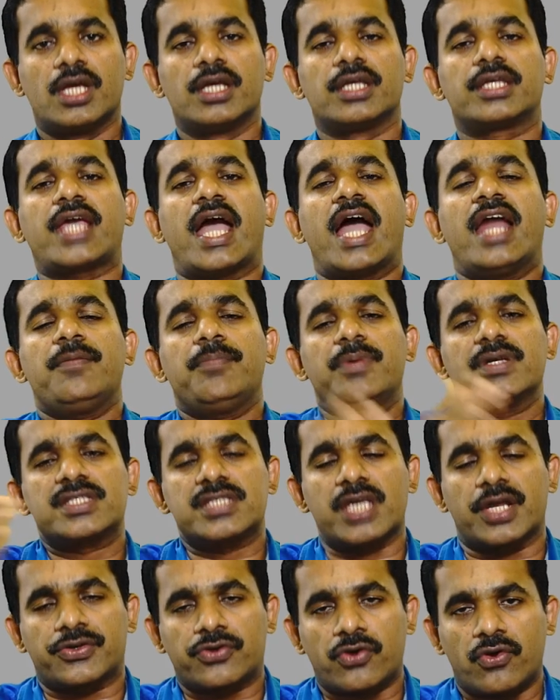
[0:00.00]
can be
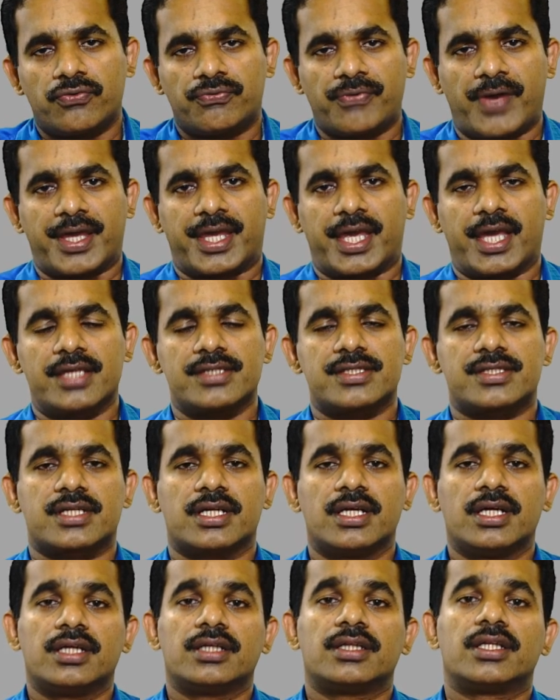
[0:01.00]
set off against
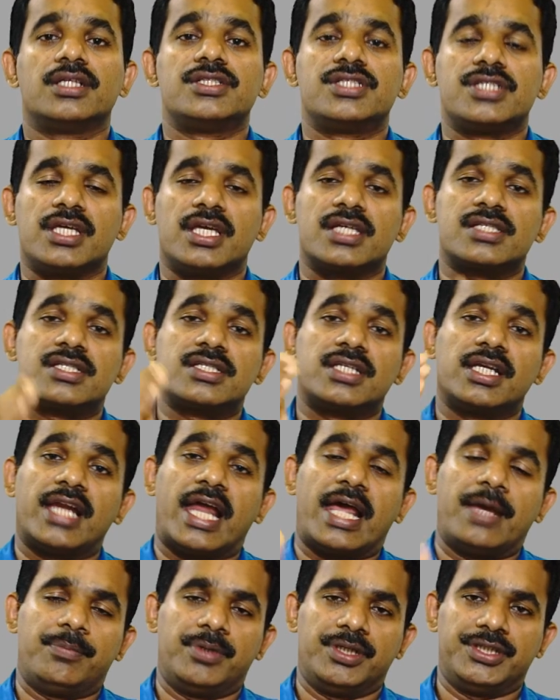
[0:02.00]
the G S T
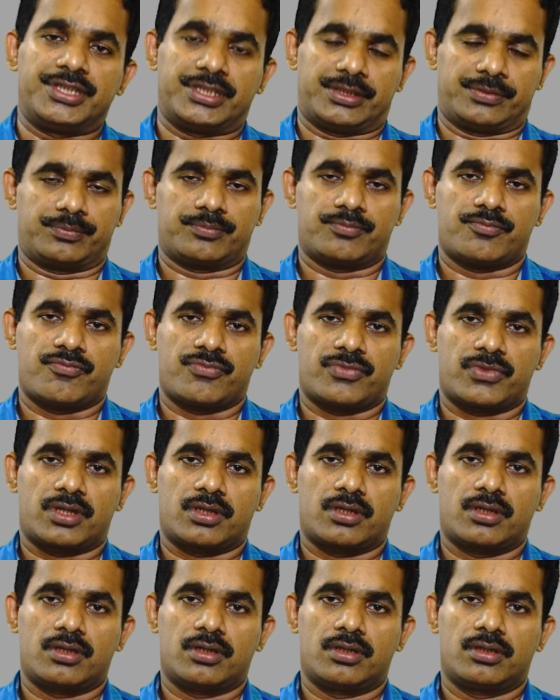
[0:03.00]
liability.
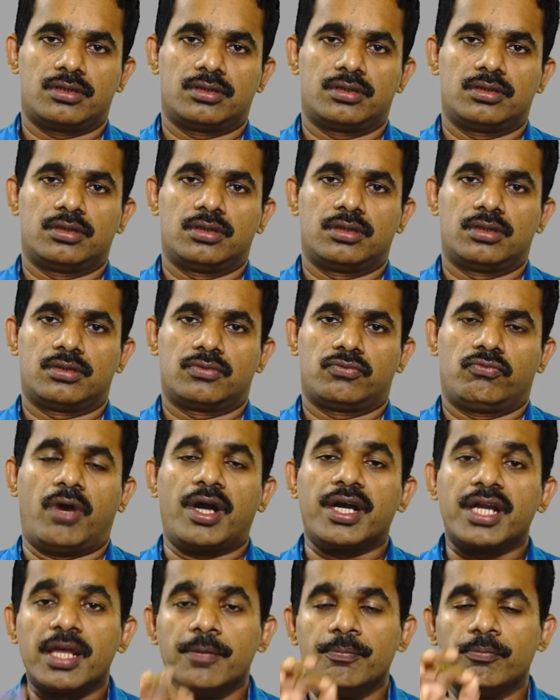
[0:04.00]

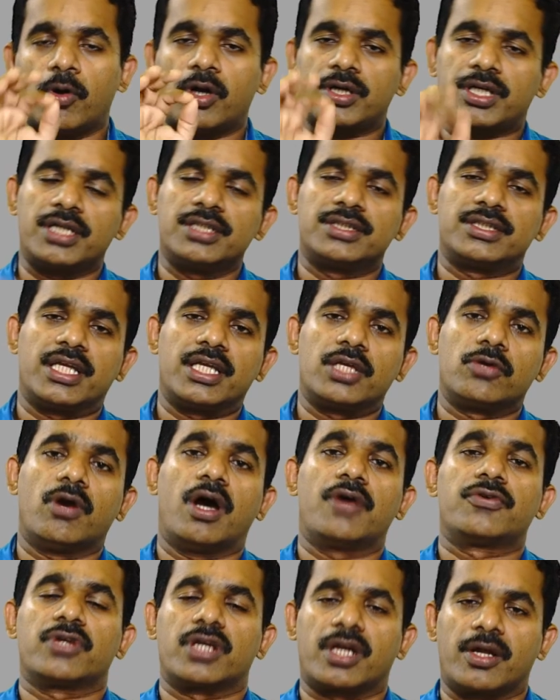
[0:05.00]
One important thing you
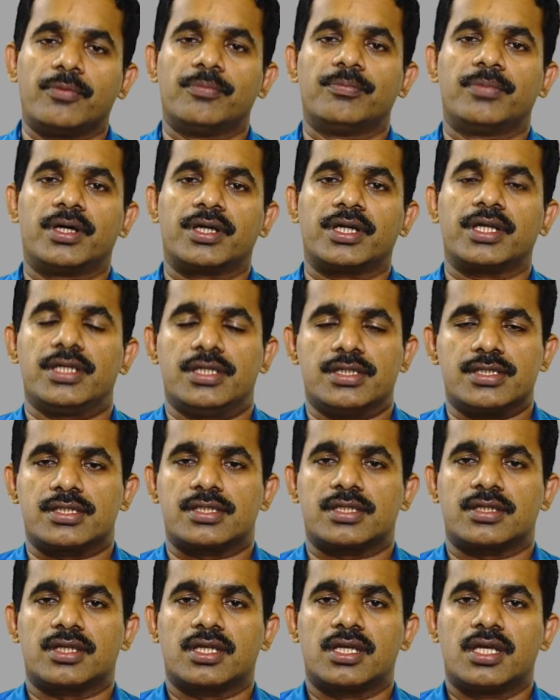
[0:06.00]
have to remember is,
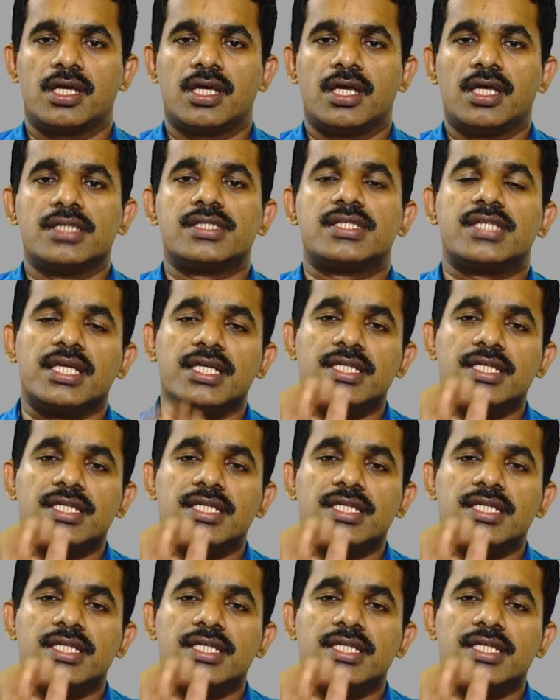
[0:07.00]
C